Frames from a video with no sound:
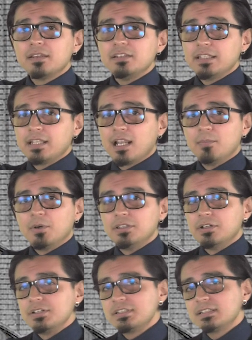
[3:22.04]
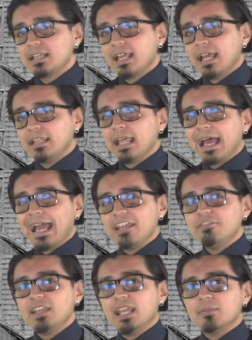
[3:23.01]
General Motors, and
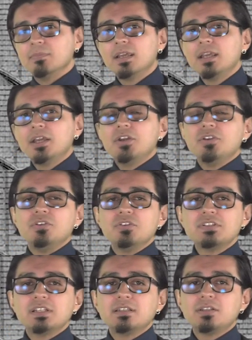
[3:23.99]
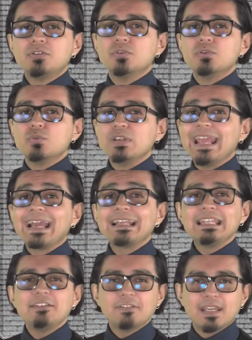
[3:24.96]
IBM use it to
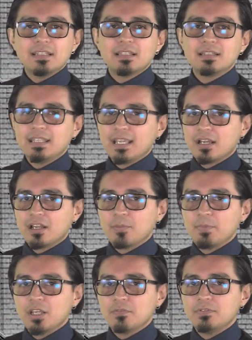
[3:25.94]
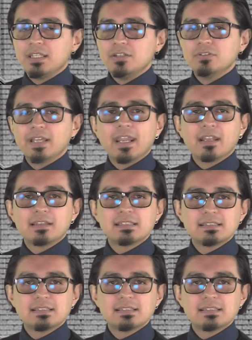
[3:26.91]
reactivate the economy of the United